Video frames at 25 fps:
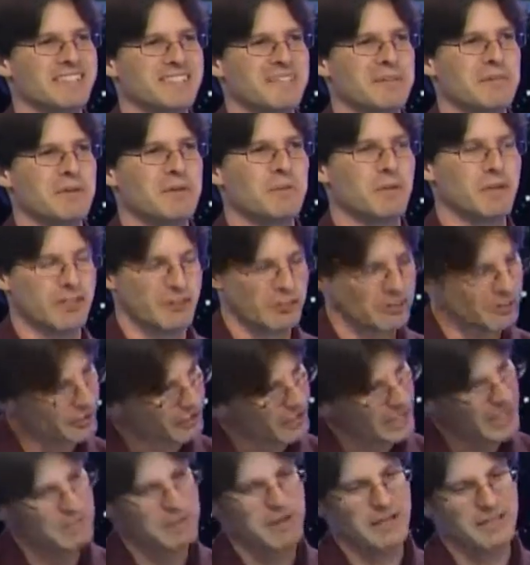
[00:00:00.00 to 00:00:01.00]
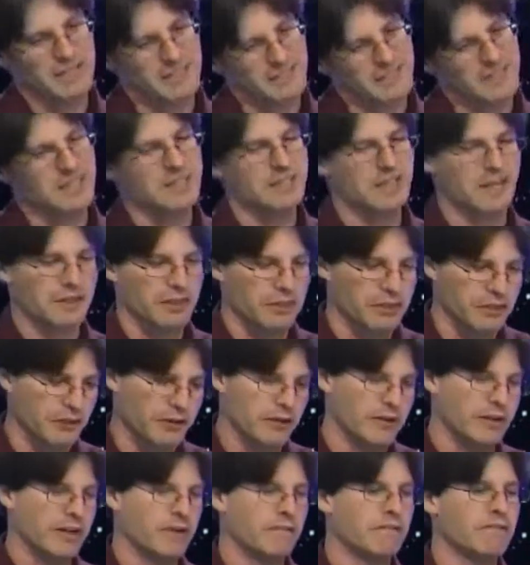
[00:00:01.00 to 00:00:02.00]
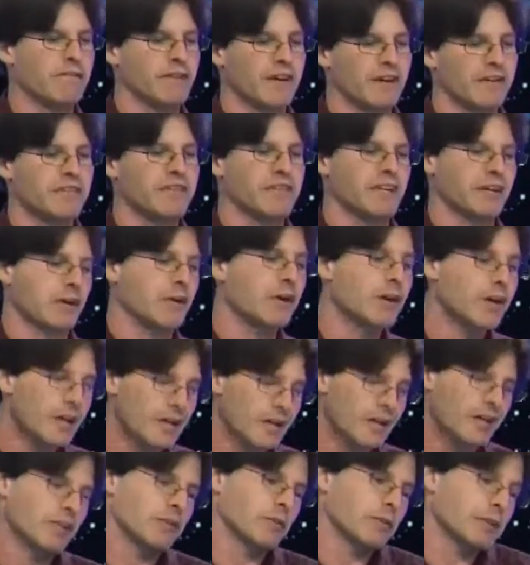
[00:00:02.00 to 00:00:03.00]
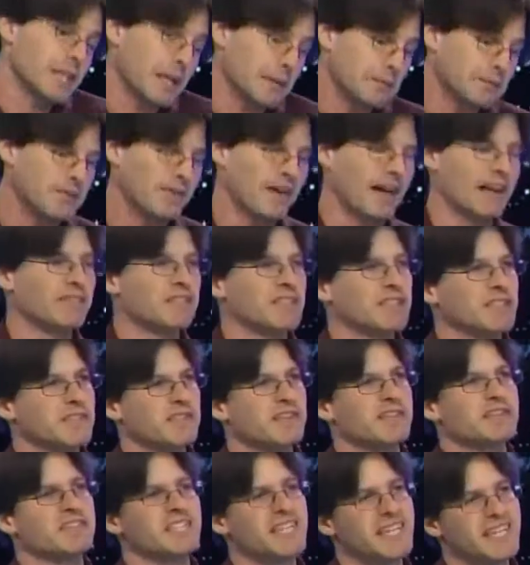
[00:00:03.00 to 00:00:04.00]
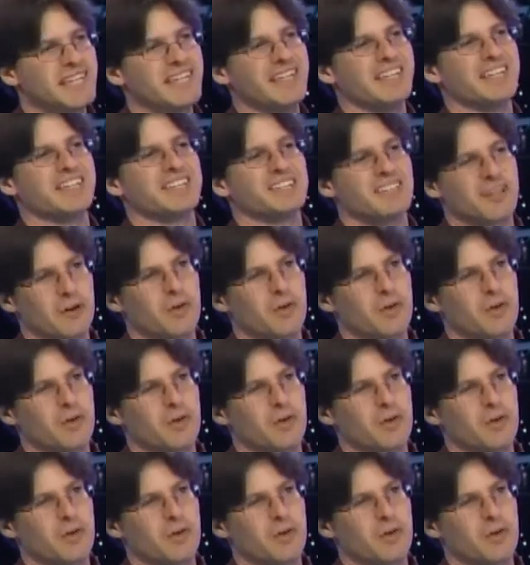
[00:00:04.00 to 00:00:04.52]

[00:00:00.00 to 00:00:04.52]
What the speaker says: When they're learning about these things like 3rd and 5th, 3 times 5 is 15. So,